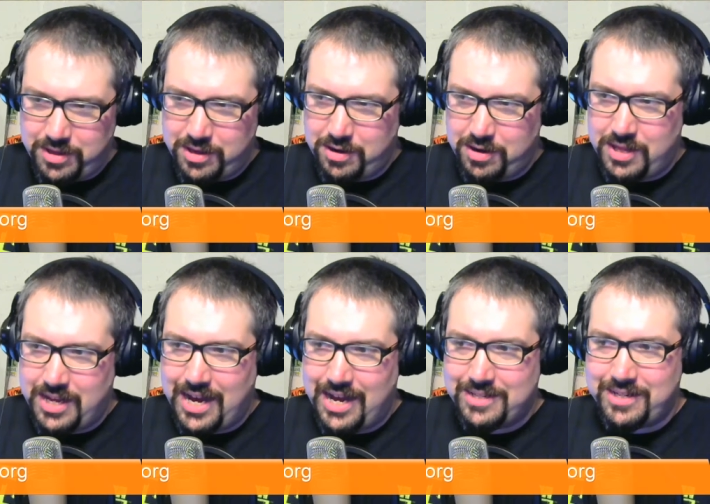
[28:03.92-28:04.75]
with you on
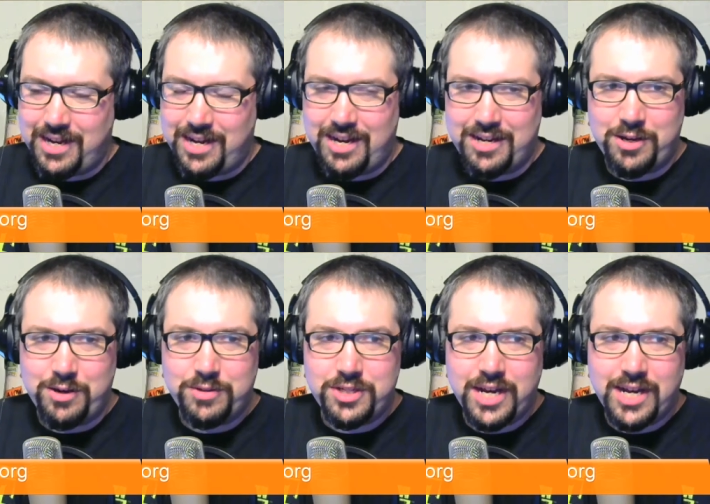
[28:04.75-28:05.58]
that. Uh,
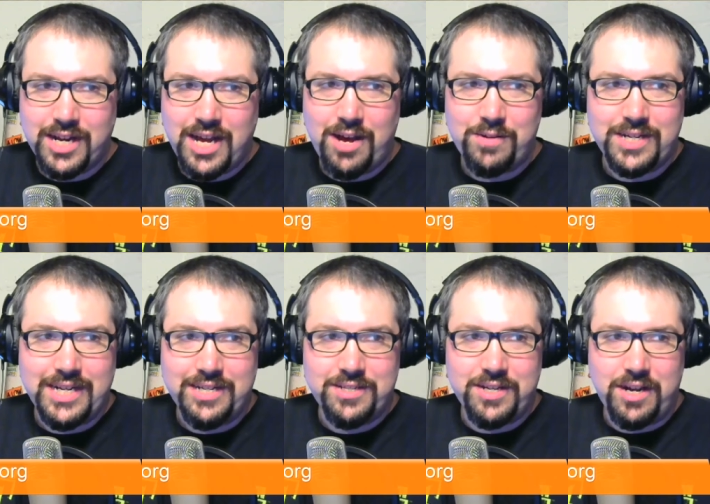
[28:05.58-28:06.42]
go check it out.
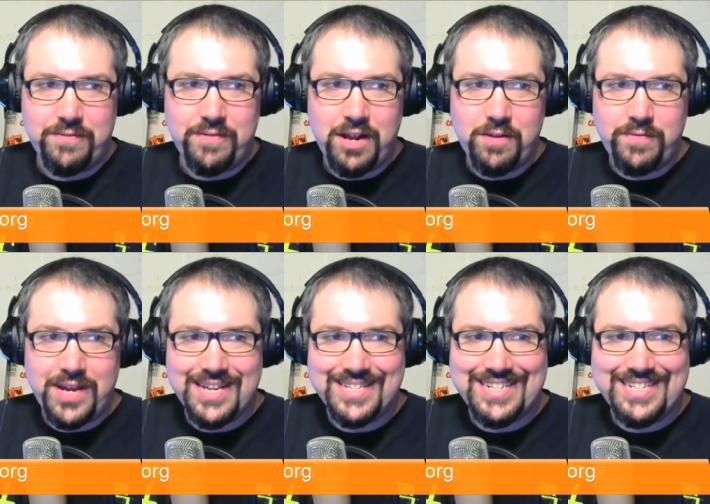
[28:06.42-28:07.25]
It's uh, Final
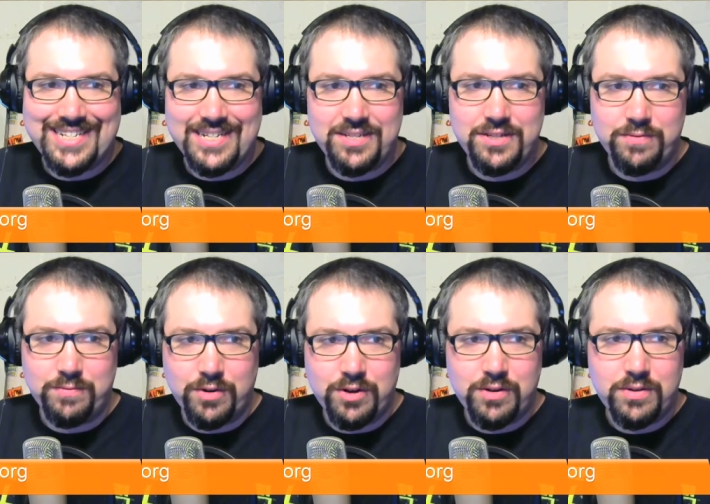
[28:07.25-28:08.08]
Fantasy Distant
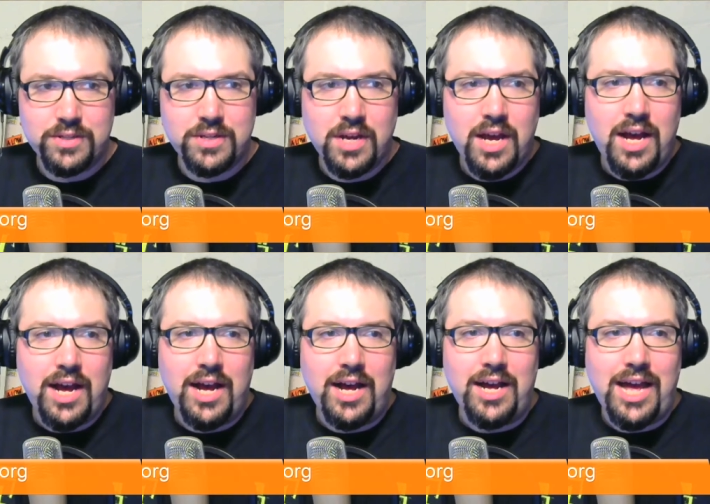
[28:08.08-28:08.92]
Worlds,
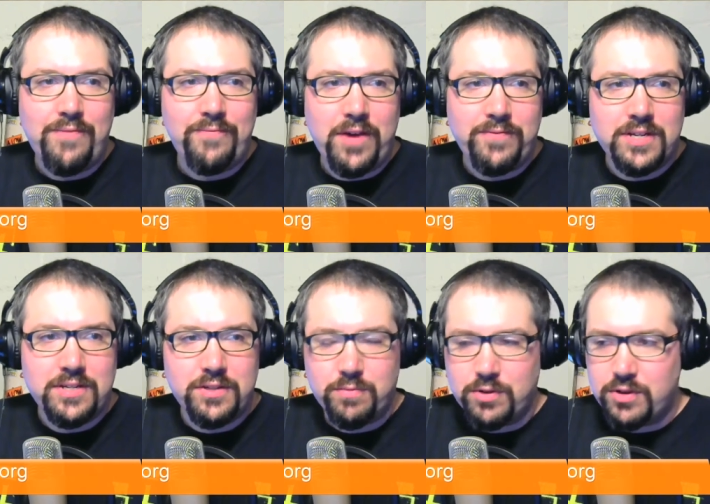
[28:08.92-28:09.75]
uh,
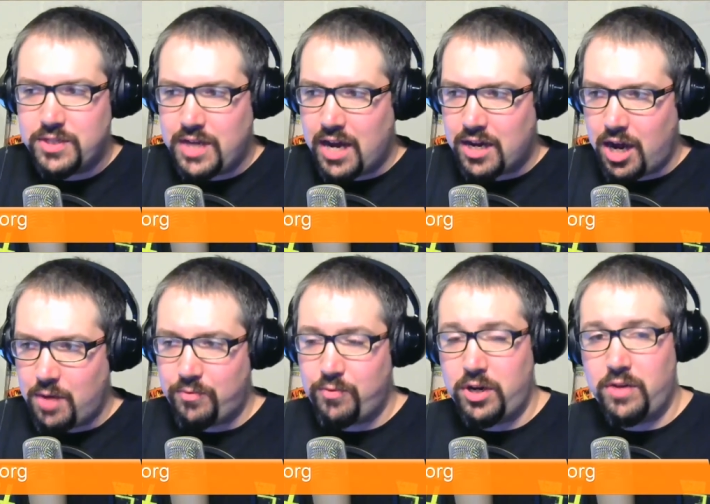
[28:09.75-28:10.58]

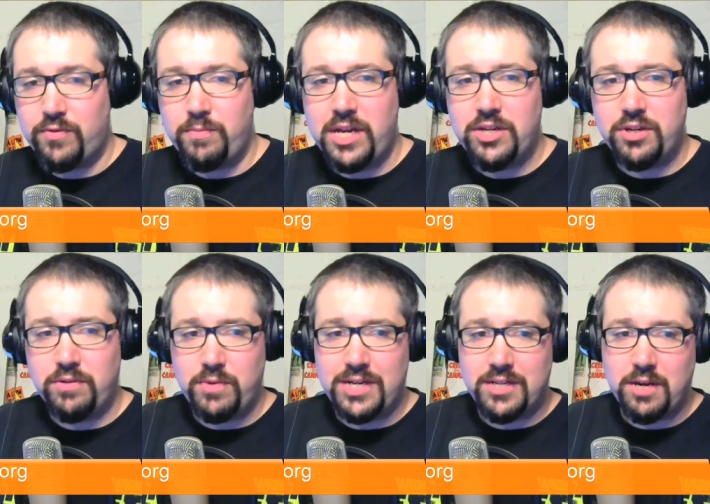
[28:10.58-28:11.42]
ffdistantworlds.com if you want information
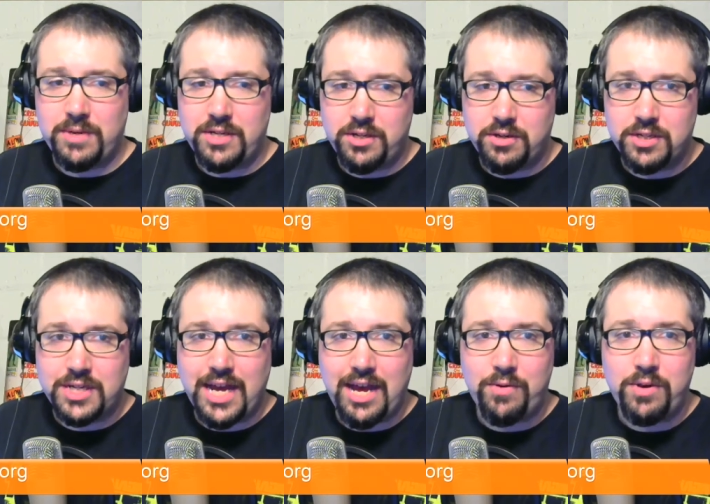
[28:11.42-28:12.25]
on when it's coming to your
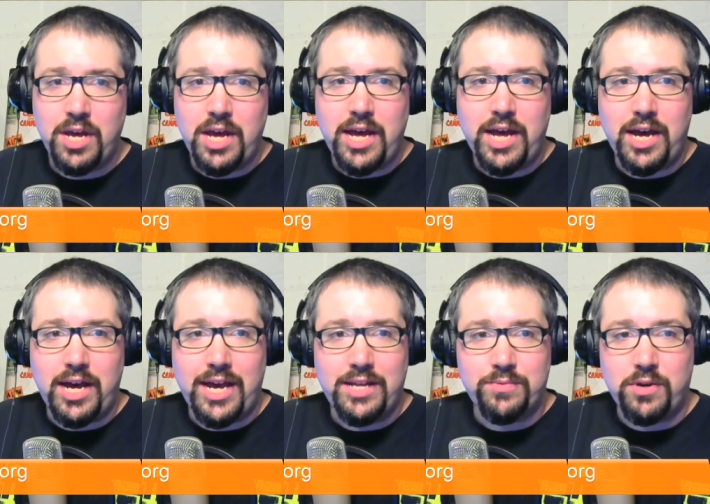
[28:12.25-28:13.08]
town.
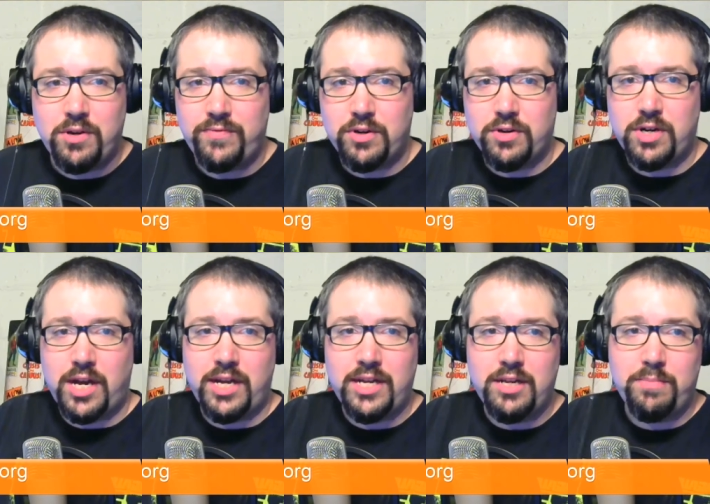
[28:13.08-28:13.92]
Uh, as well, if you're
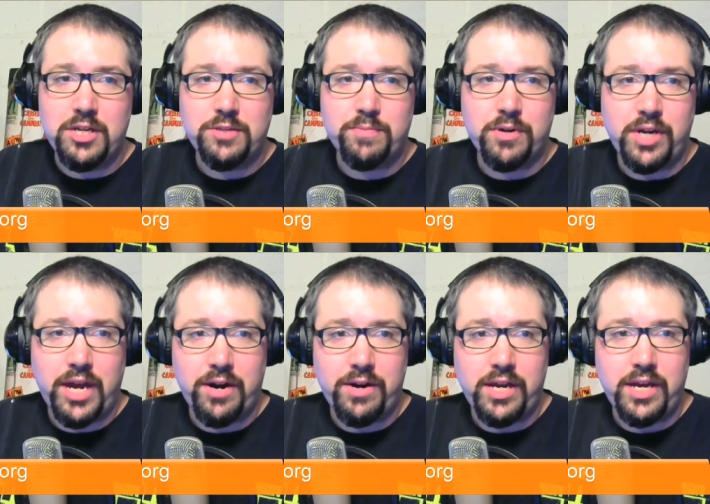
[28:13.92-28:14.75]
uh, in the Pittsburgh
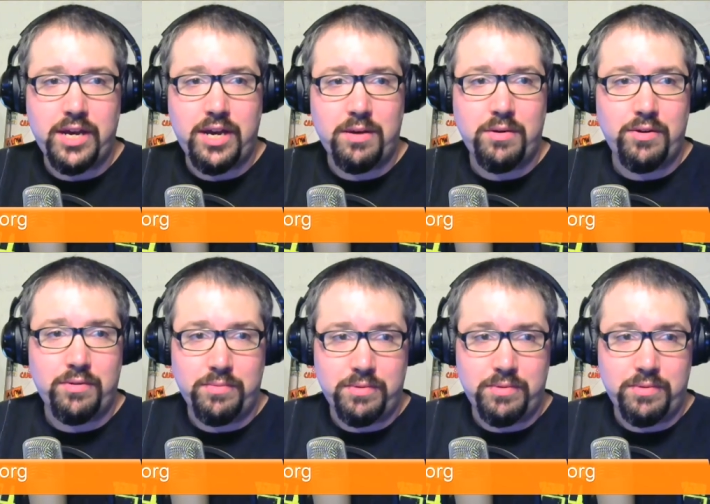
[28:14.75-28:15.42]
area, uh,